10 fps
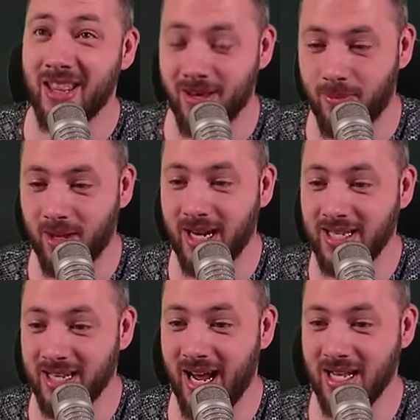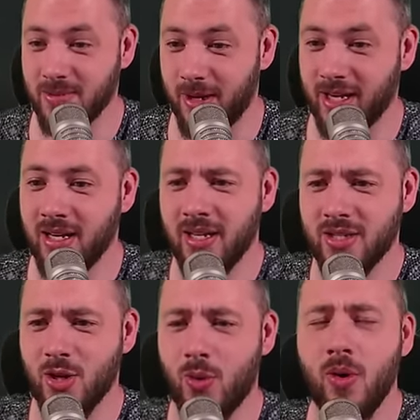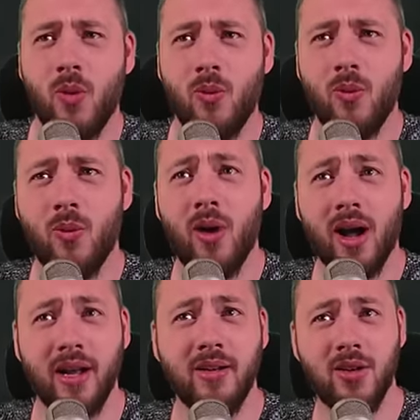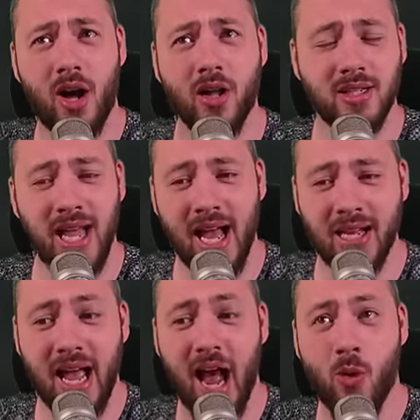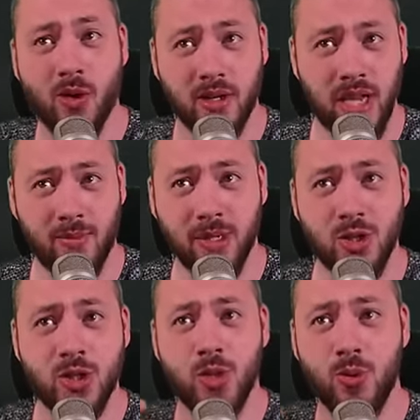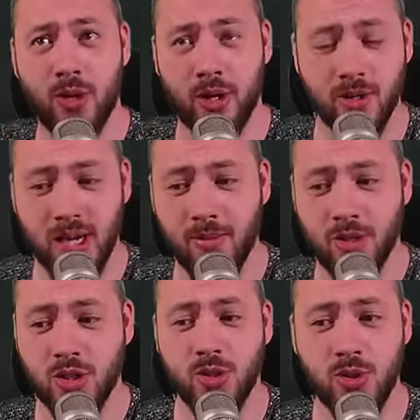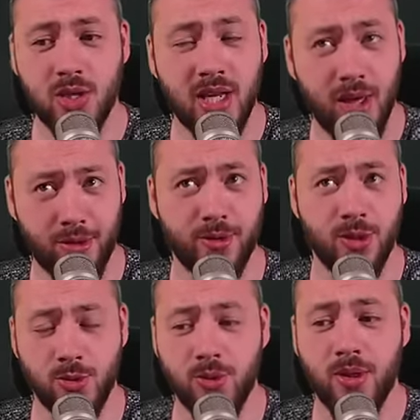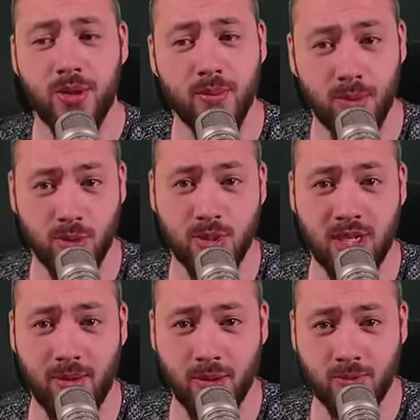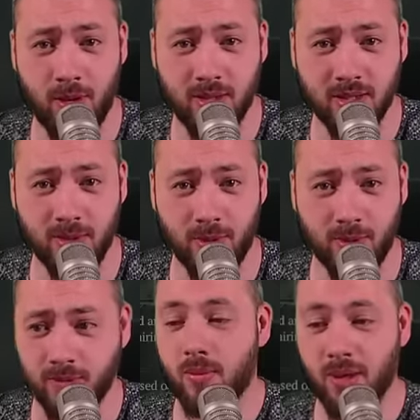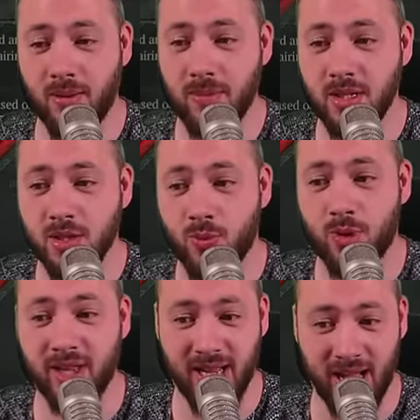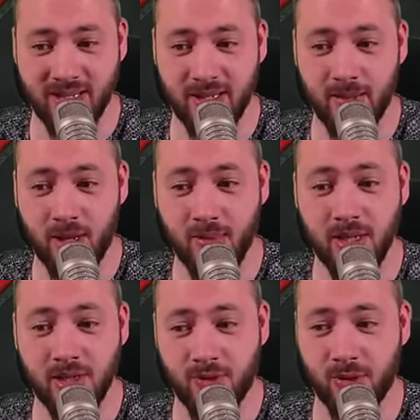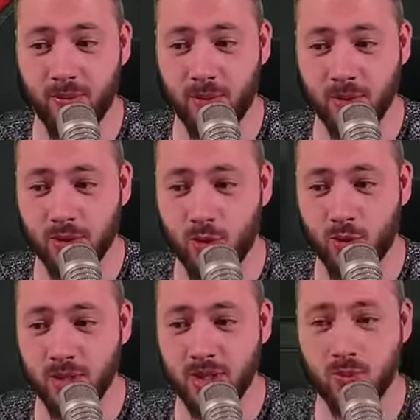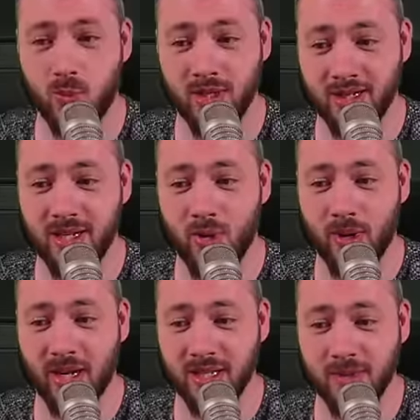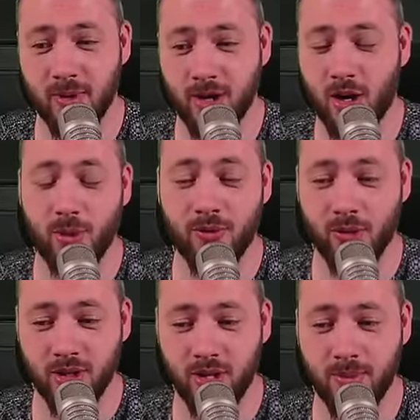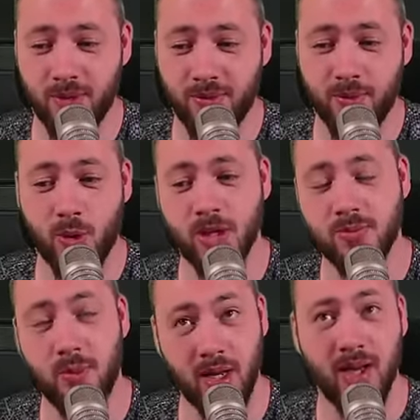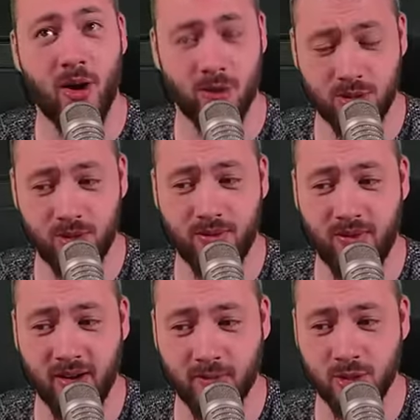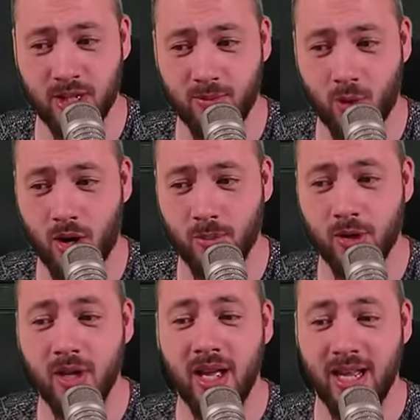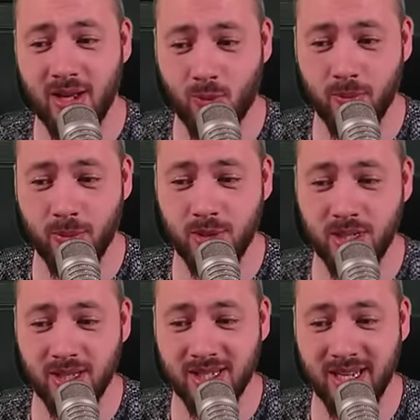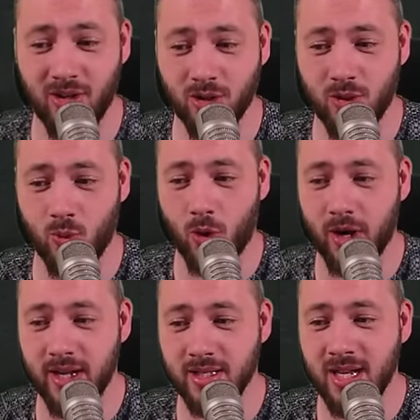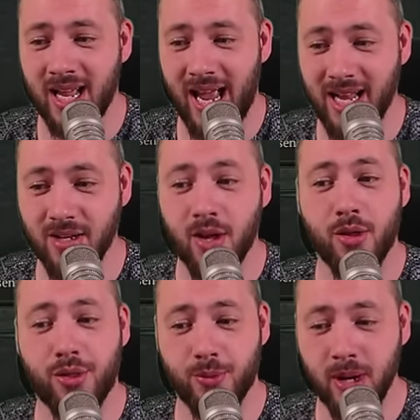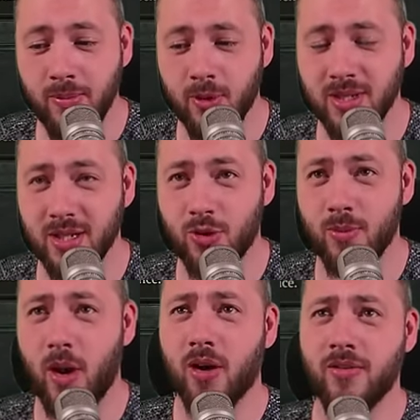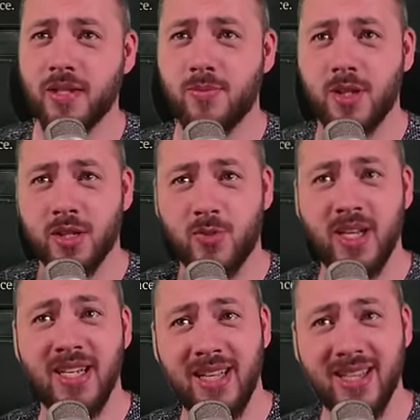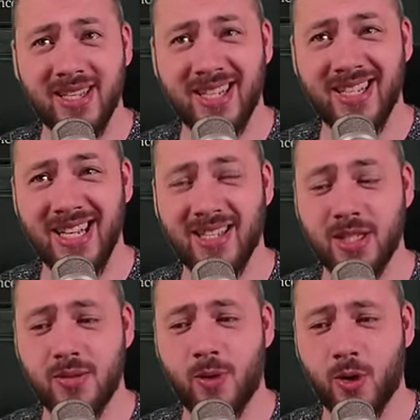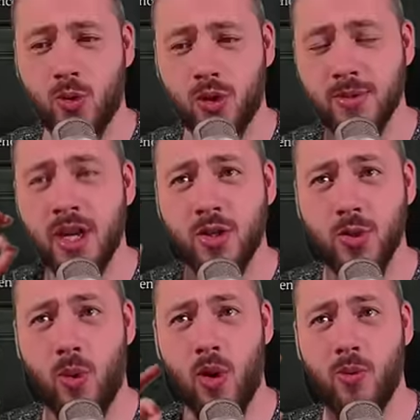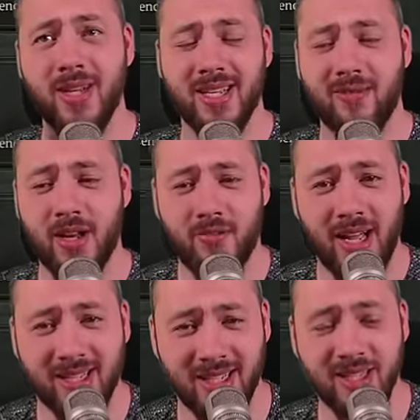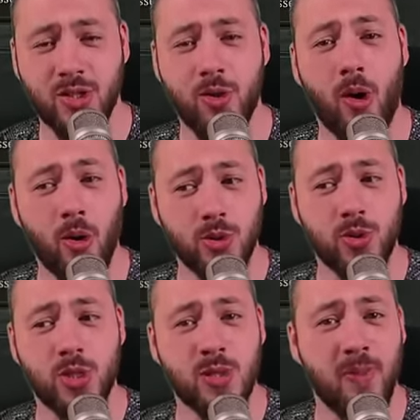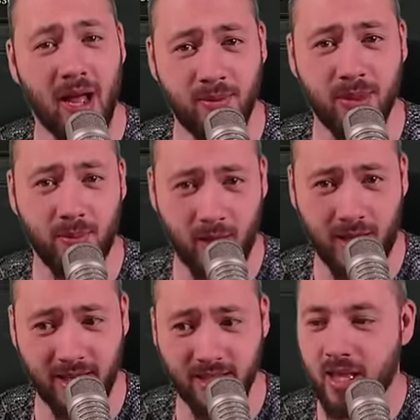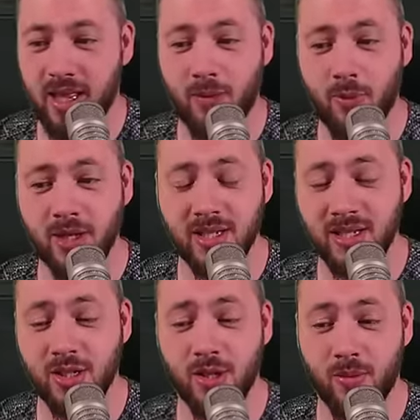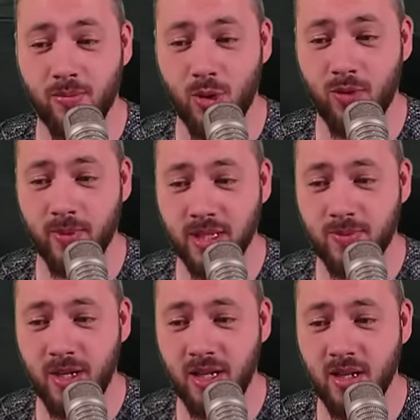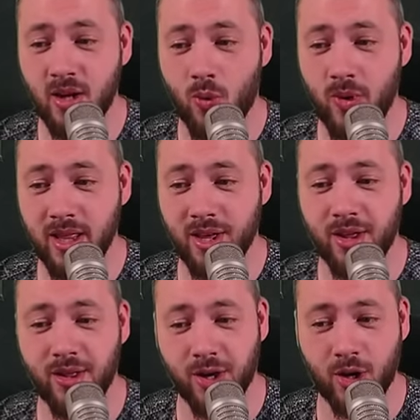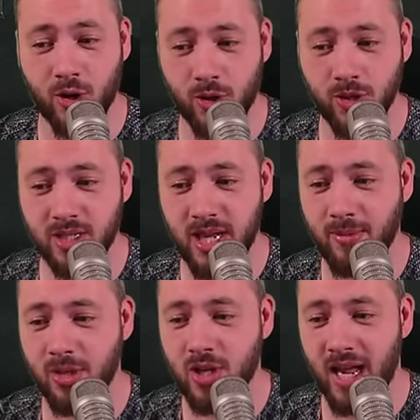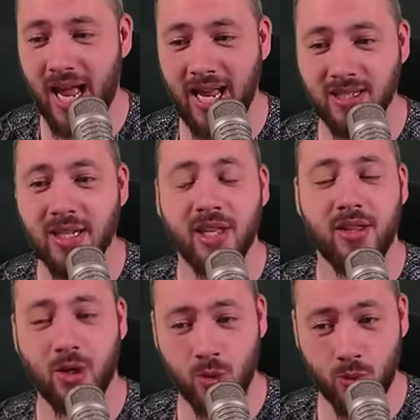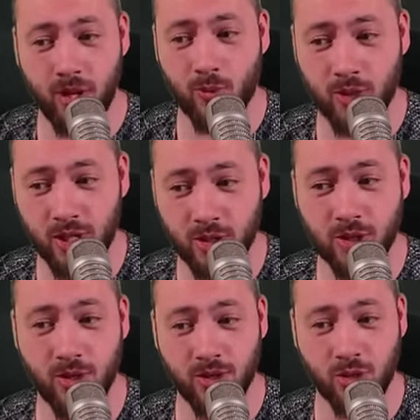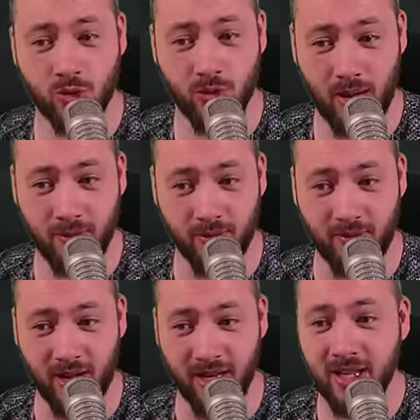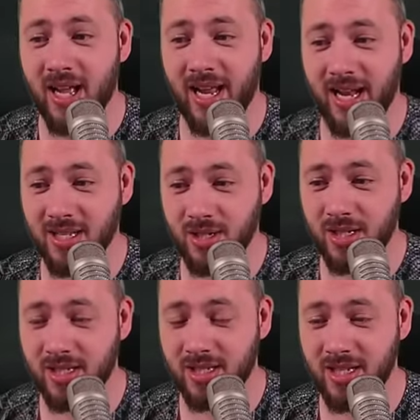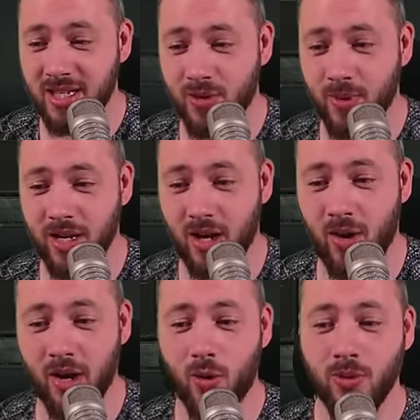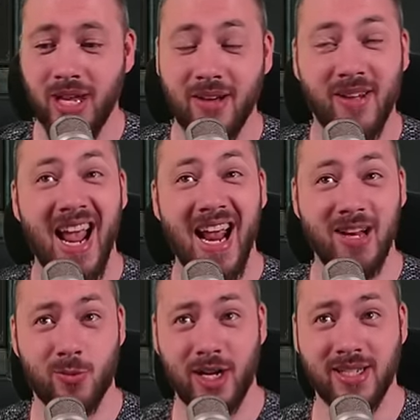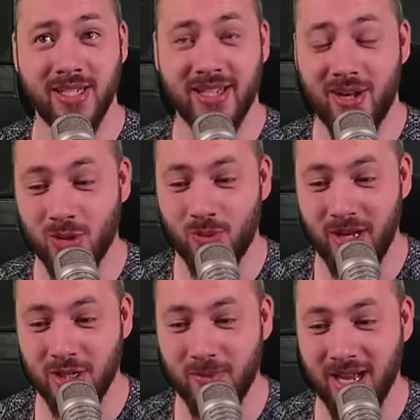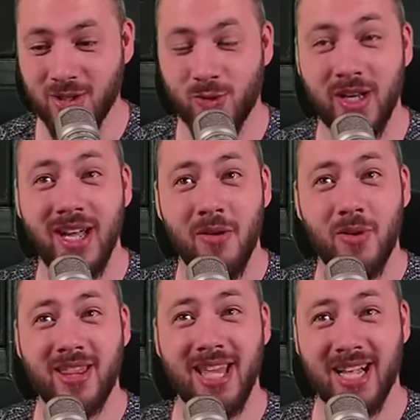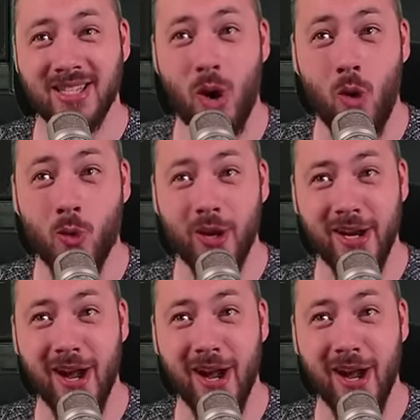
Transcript: the Blighted Aspect. So why not add our damage to their damage to together do the most damage possible? Blood Mist with Ghastly Blood Mist for the bonus corpses. One single rank in Spiked Armor for a little bit of Thorns, but also the 5% more armor. And then we're boosting the scale to Warriors. And 3 points in Grim Harvest because we need the 6 essence per corpse to always have enough essence to also spam the Blight. That brings us into the movement speed with the curse damage and the cooldown reduction on Decrepify. And as you can see here right now, I only have 8 ranks in Skeletal Mage Mastery, but that's already